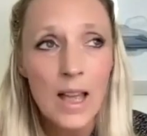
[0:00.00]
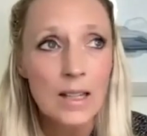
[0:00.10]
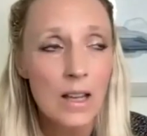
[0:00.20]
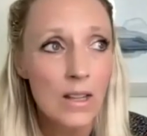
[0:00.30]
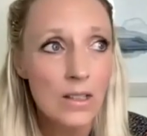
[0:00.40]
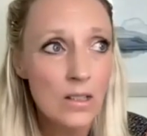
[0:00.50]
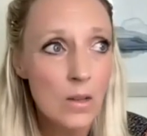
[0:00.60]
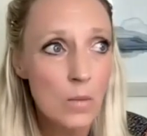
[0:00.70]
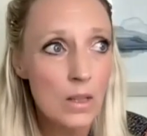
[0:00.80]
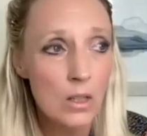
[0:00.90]
Now, that
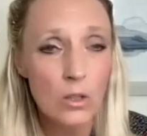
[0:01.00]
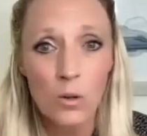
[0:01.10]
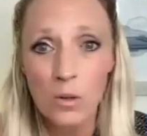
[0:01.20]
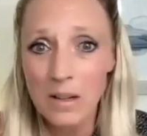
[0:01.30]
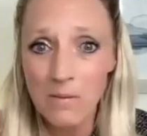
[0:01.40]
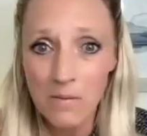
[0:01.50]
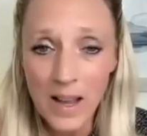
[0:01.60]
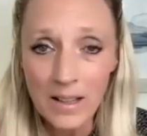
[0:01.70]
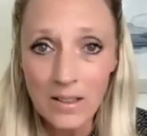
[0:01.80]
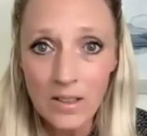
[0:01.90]
doesn't mean that you don't
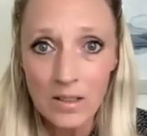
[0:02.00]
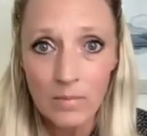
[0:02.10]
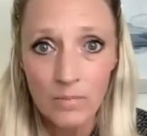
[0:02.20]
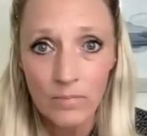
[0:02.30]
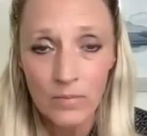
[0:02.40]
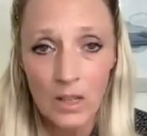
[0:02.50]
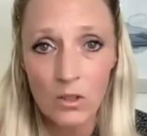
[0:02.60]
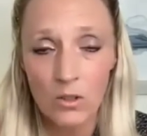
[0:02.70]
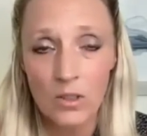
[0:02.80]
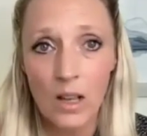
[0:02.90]
invest in
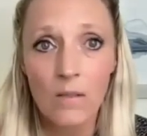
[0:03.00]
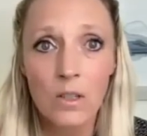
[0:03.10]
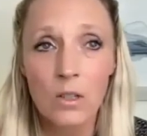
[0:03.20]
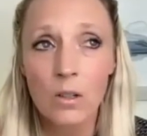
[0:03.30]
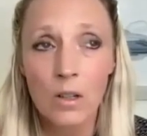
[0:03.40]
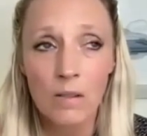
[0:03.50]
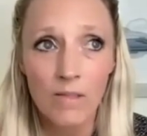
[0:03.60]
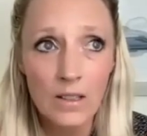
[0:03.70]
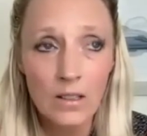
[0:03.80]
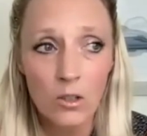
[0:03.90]
yourself and you don't
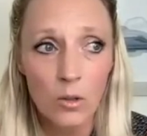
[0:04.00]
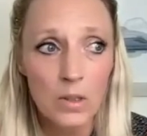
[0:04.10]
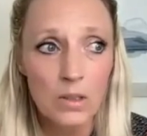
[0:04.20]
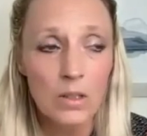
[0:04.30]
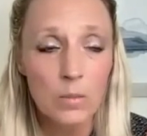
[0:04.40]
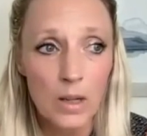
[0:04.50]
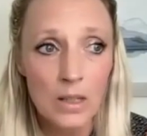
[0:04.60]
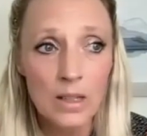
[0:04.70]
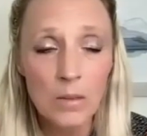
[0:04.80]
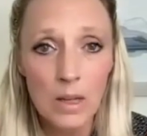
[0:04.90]
invest in your business, but it
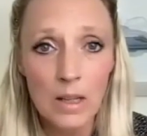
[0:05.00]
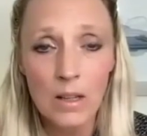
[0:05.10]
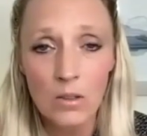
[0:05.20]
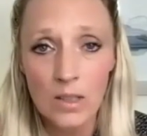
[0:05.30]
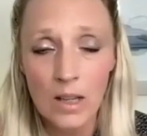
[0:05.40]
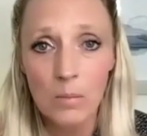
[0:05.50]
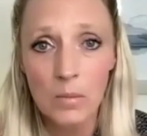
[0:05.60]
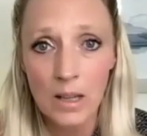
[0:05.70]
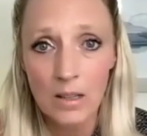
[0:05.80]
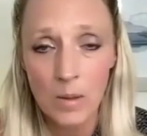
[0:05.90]
does mean that you set up
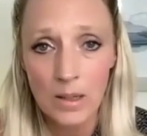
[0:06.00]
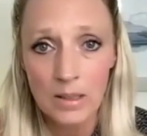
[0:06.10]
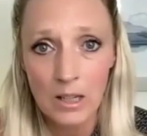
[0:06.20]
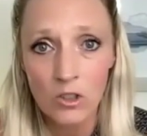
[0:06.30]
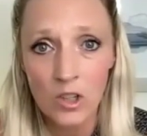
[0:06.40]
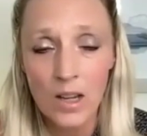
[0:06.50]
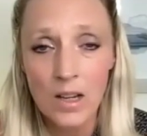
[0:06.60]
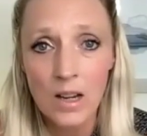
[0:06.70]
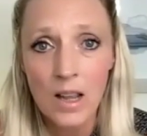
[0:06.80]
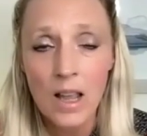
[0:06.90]
the
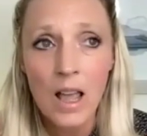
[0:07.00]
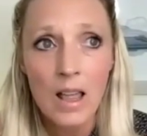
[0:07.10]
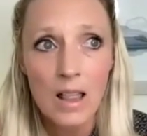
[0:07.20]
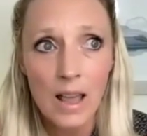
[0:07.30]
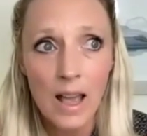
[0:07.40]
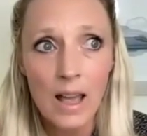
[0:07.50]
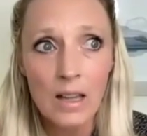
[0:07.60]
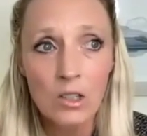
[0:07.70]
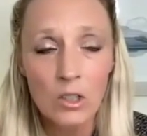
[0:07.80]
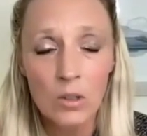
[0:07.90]
expectation
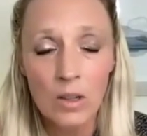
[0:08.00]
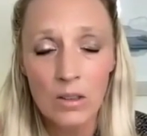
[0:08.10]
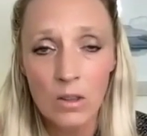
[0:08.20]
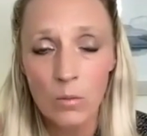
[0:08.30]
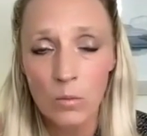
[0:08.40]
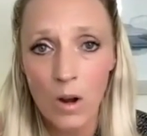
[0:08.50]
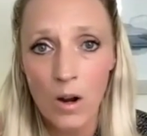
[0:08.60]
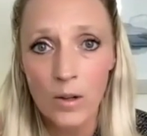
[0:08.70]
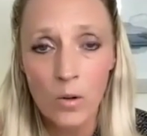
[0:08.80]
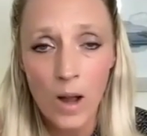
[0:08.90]
that you get the
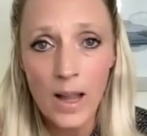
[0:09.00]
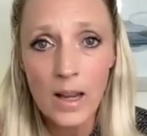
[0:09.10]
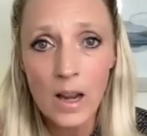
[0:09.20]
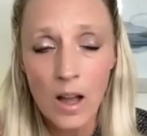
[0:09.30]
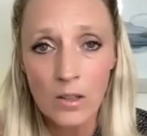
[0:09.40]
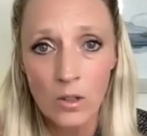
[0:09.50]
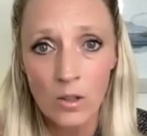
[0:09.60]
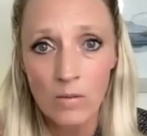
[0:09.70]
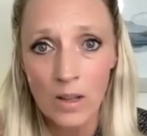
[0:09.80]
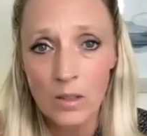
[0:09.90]
ROI on your
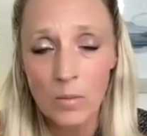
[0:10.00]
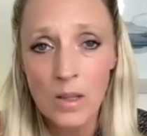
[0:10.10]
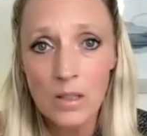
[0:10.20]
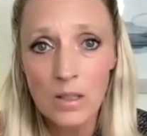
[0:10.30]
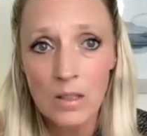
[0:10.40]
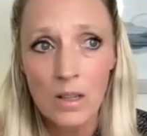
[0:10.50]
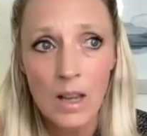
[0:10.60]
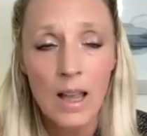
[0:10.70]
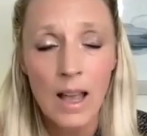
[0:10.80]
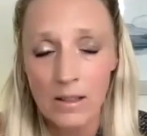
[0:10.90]
investments
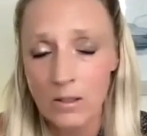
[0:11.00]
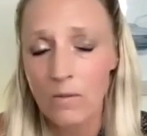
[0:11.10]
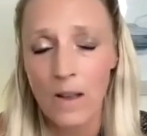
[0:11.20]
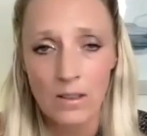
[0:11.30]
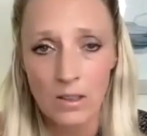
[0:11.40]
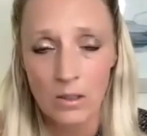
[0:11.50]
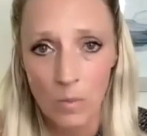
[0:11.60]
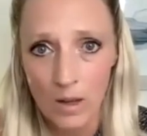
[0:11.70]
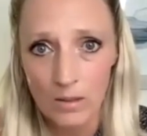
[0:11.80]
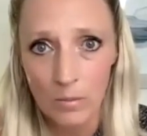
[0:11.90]
as fast as
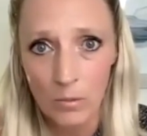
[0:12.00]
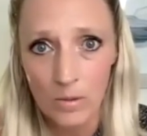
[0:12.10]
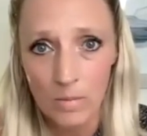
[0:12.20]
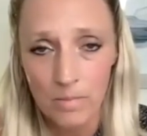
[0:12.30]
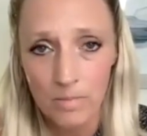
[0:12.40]
possible